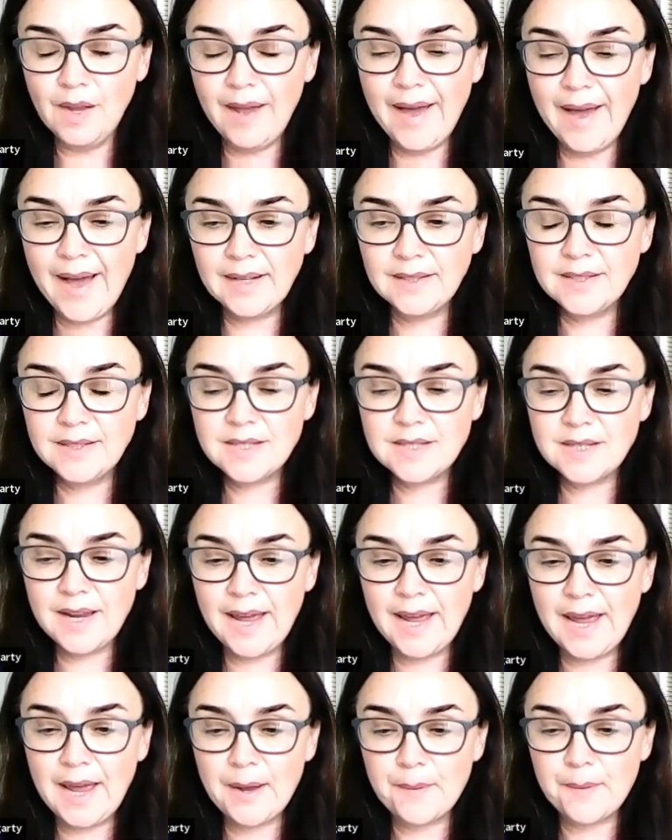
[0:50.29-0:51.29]
And
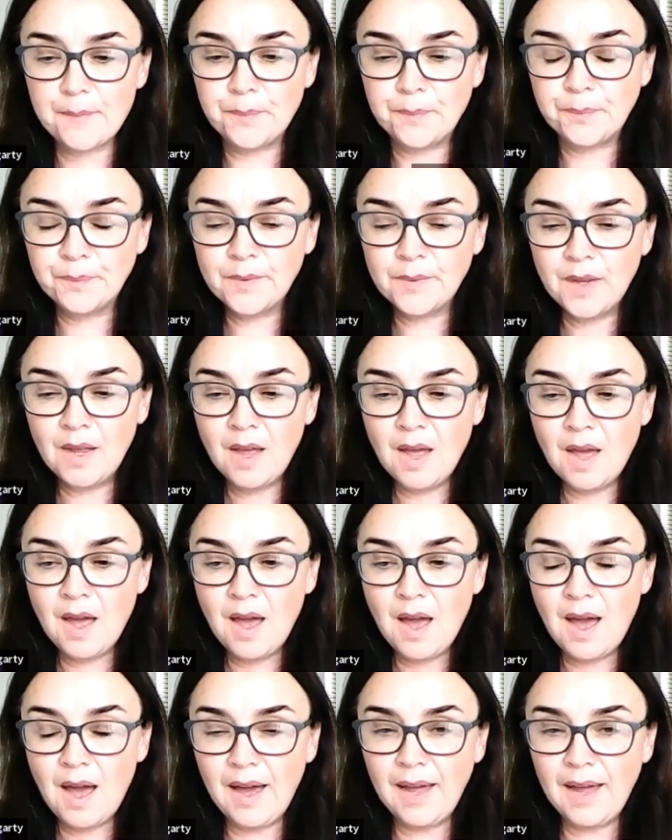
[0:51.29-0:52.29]

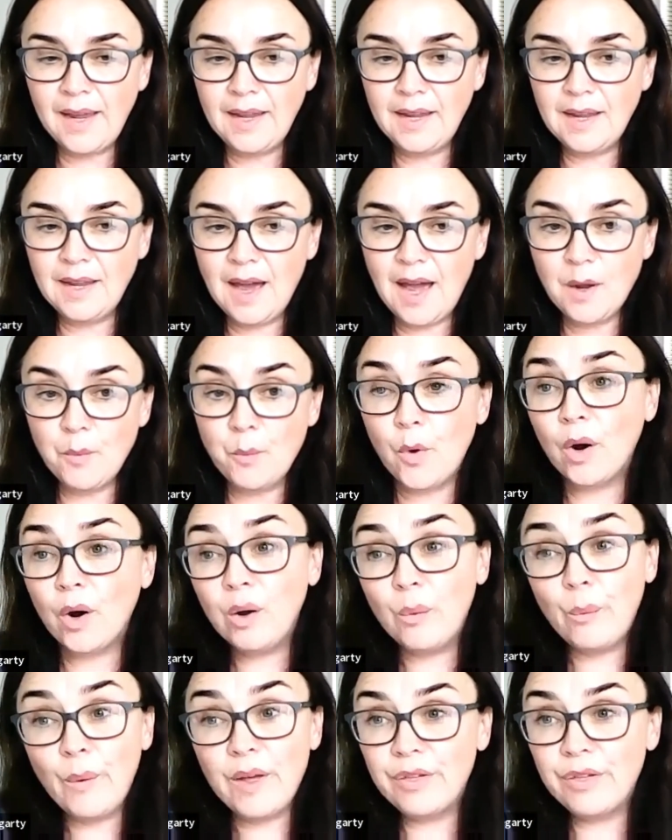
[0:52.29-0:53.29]
I
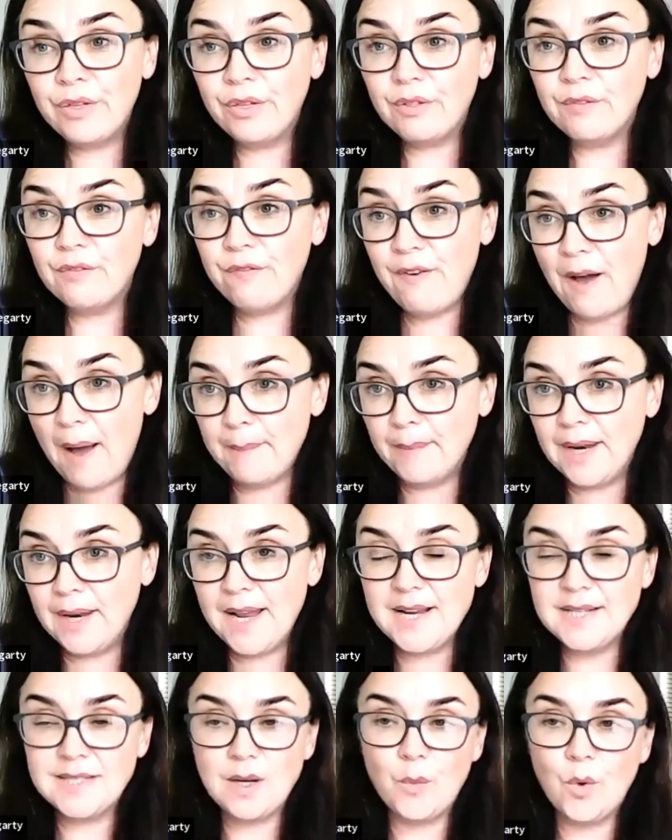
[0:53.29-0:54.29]
work with
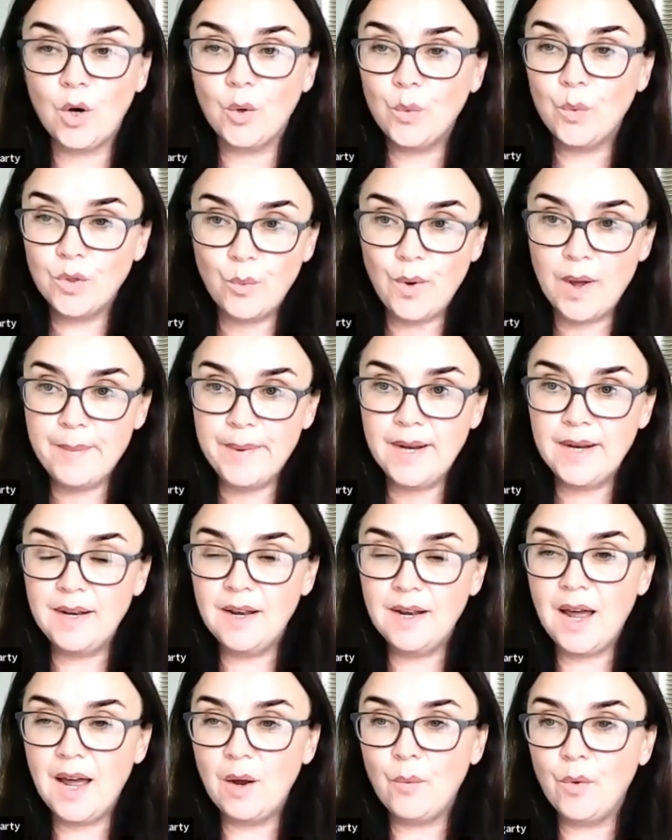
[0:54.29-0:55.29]
families, I work with
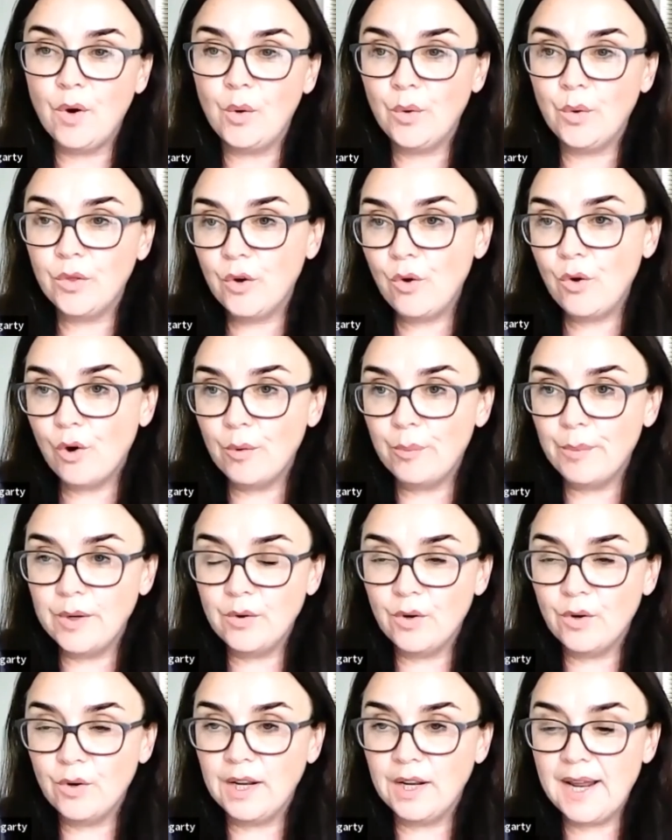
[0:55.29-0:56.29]
women, I work with corporate
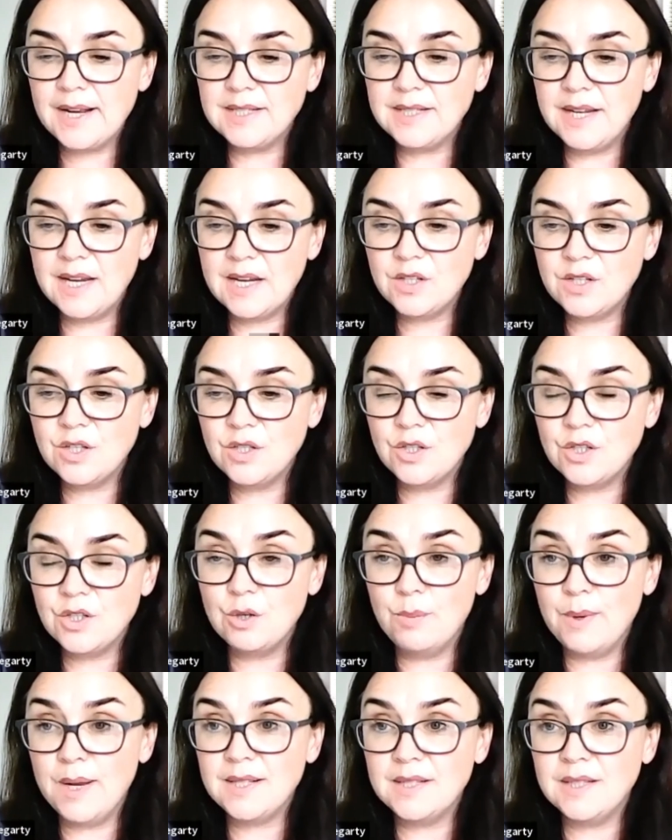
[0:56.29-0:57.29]
organizations
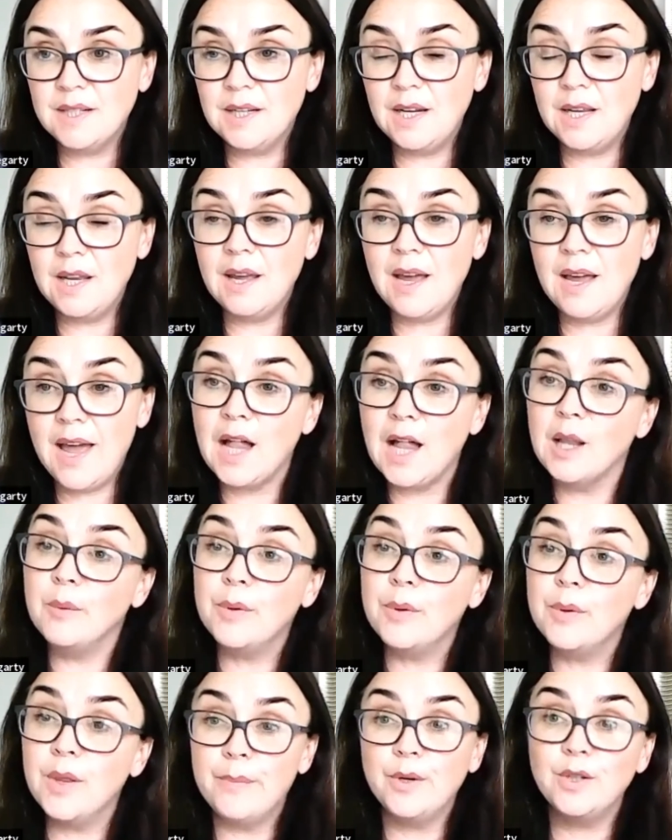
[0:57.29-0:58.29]
to basically help
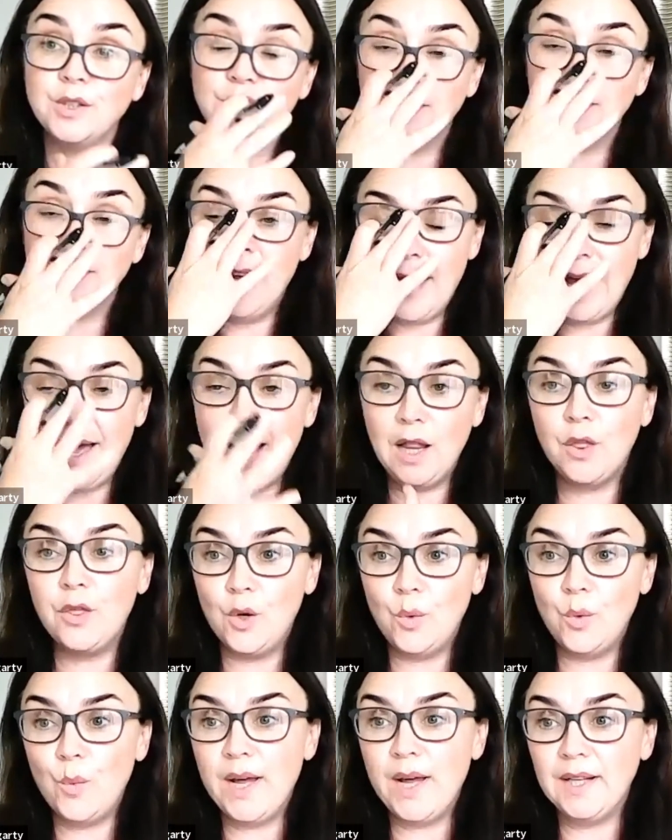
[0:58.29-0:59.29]
them put
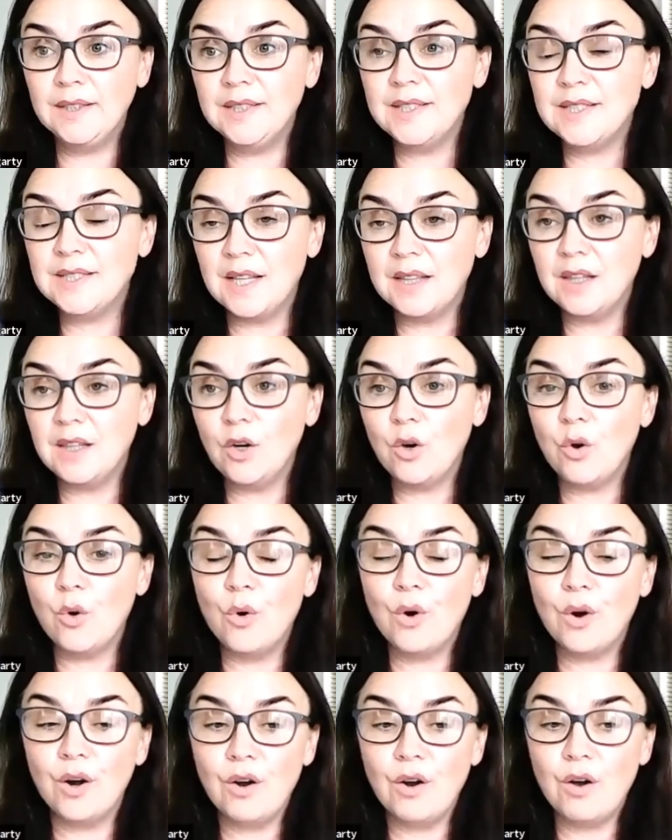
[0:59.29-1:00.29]
health and wellness at the
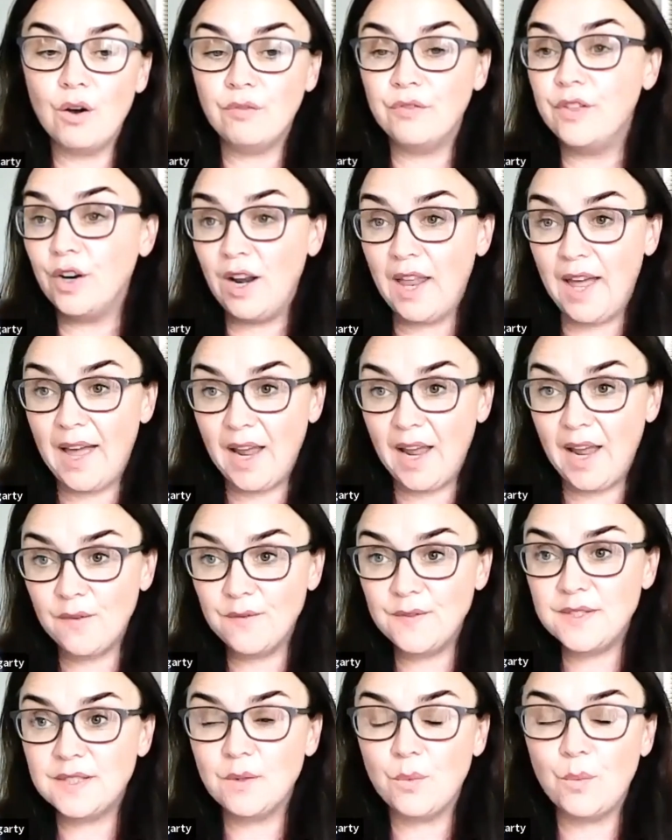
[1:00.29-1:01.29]
core of their
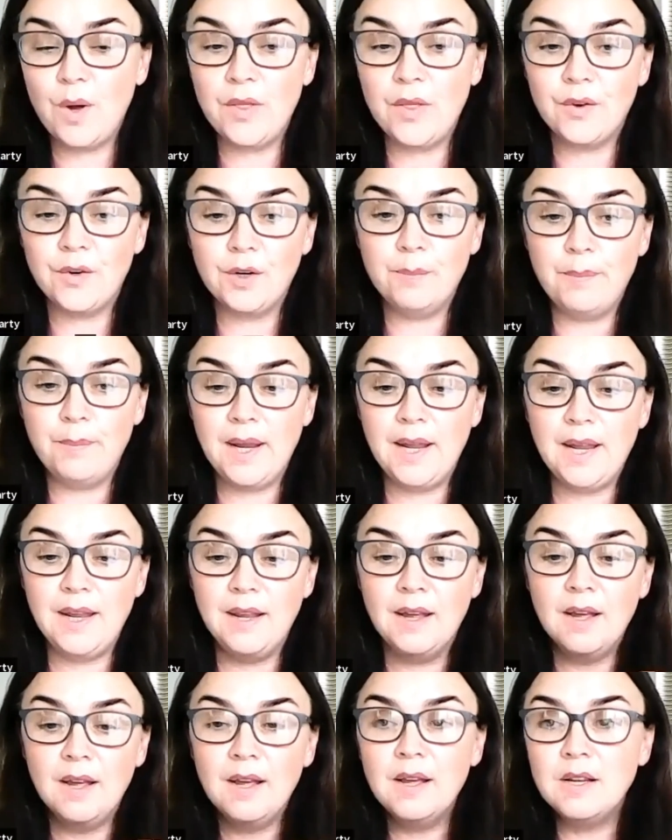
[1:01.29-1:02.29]
lives, whether it
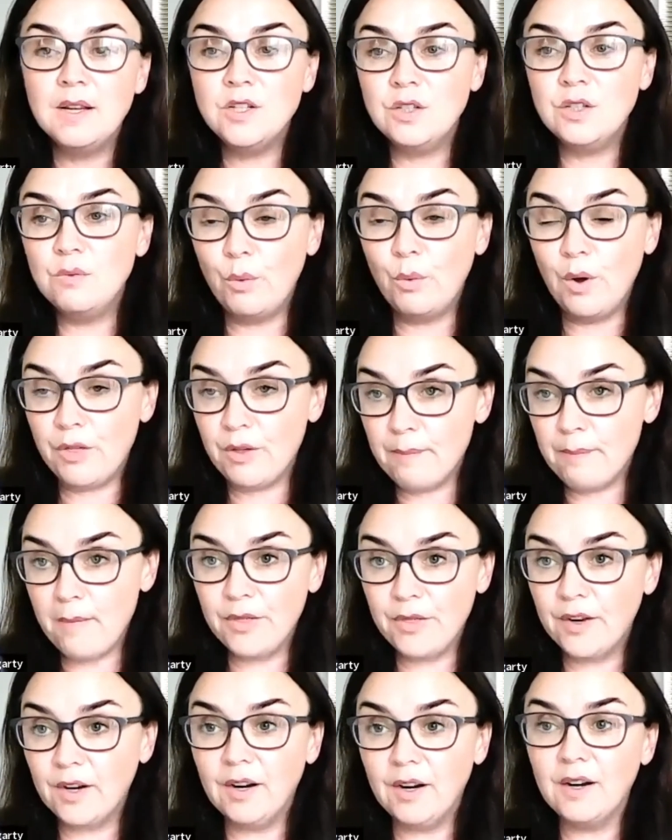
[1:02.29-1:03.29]
be with a
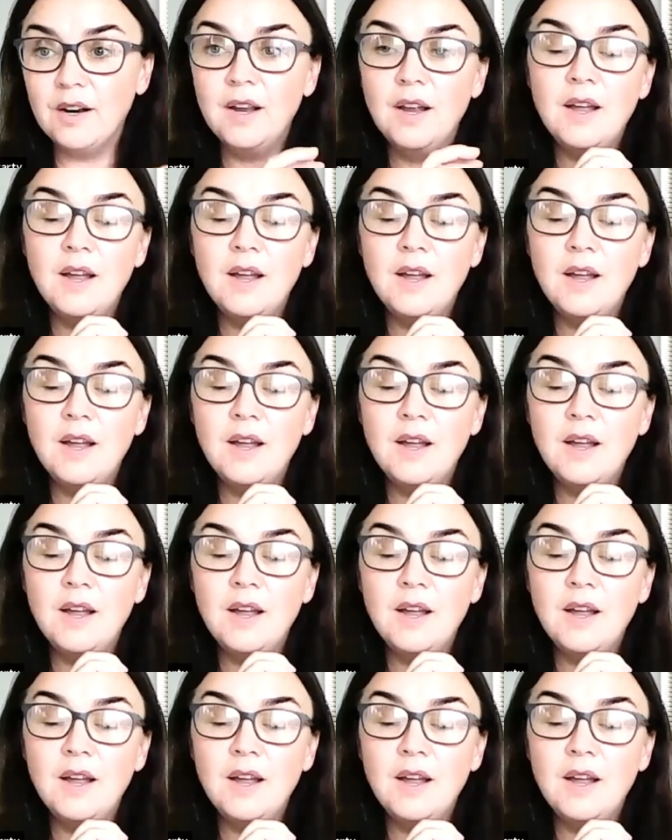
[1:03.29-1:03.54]
mother,